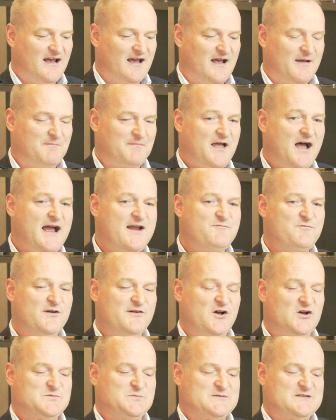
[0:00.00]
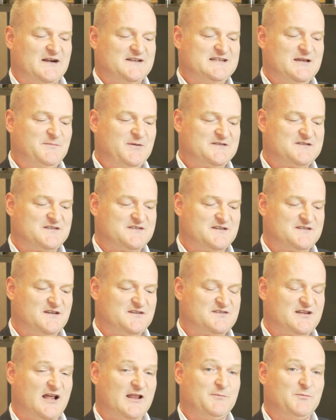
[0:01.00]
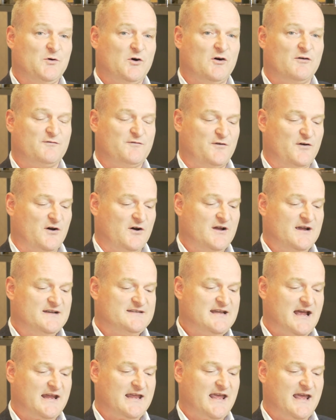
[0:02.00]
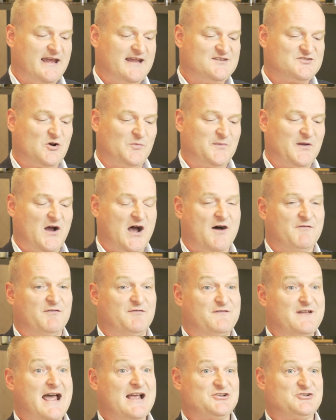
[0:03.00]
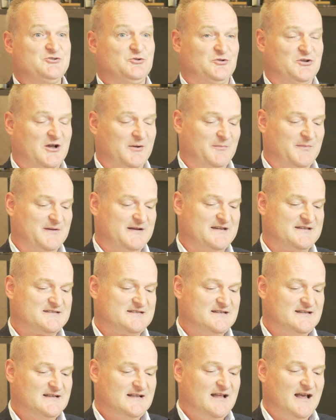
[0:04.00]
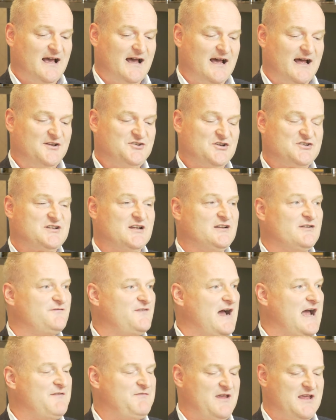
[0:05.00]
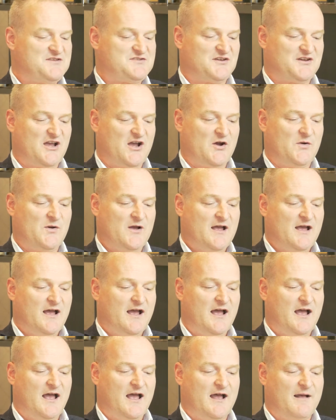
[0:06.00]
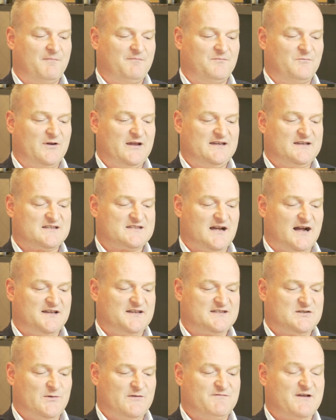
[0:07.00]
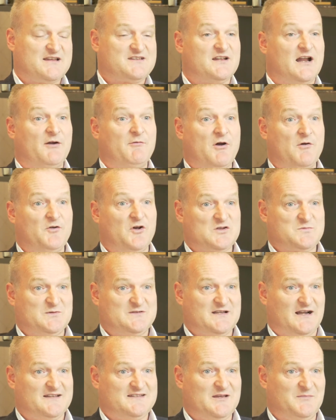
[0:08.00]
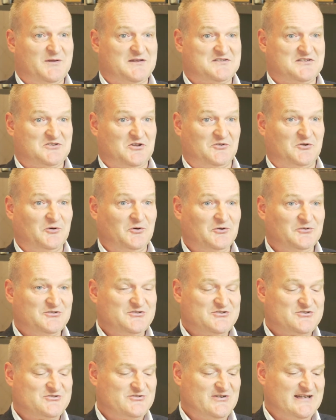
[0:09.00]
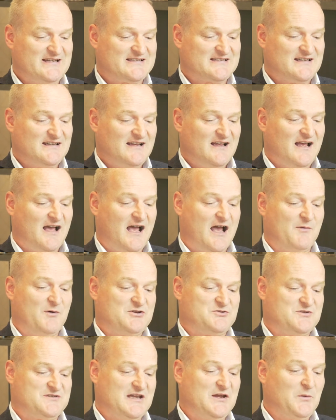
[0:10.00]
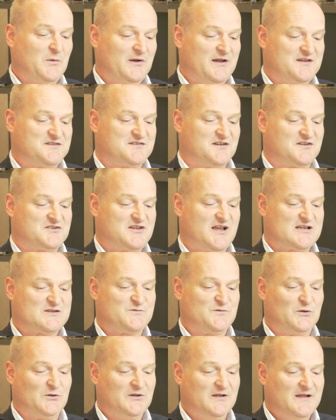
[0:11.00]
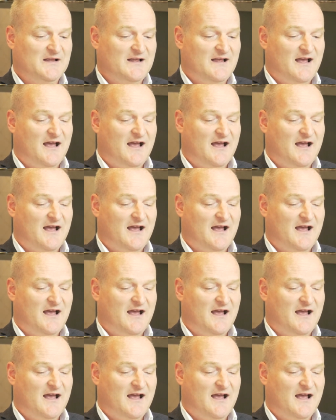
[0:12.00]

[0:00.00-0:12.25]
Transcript: I've run hospitality businesses in Southport for decades on behalf of national companies. And just under 5 years ago, we decided to invest in our own hospitality business on Horton Street, which was equally as successful.